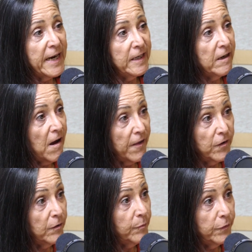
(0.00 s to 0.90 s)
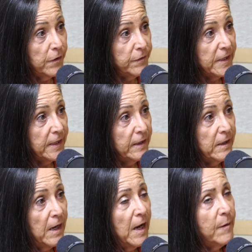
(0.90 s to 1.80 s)
any other
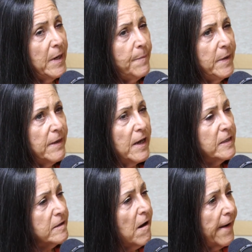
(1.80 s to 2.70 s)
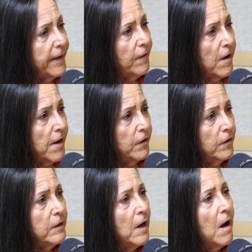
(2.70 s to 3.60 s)
protein. It may be that it's high in
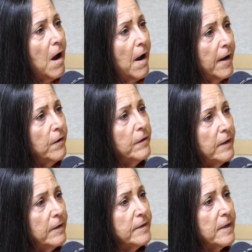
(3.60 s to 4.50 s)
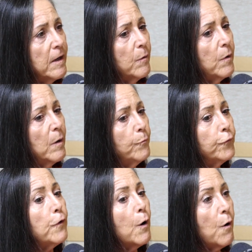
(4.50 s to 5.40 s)
iron. Iron is a, a
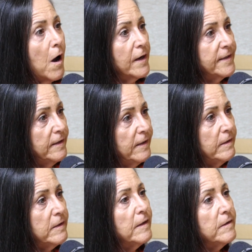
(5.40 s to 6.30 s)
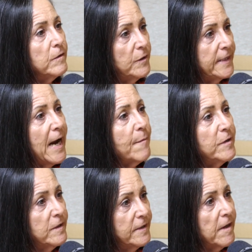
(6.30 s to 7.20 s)
pro-oxidant, and so it
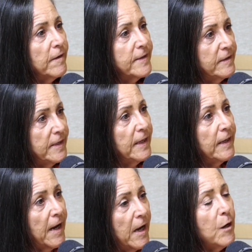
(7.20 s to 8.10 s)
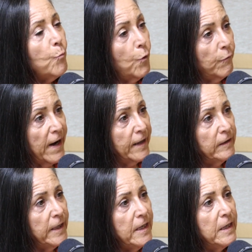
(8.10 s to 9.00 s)
damages cells and DNA more
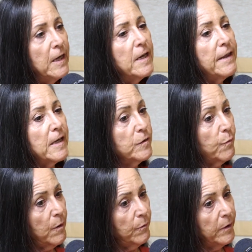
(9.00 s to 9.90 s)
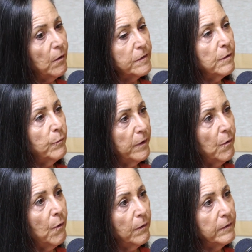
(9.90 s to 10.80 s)
readily. That's why we also
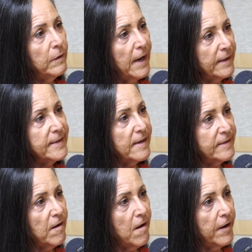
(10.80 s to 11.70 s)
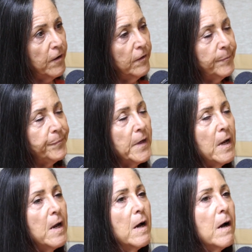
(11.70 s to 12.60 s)
withhold excess iron.
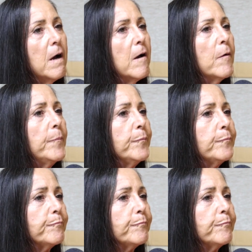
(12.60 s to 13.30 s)
Um,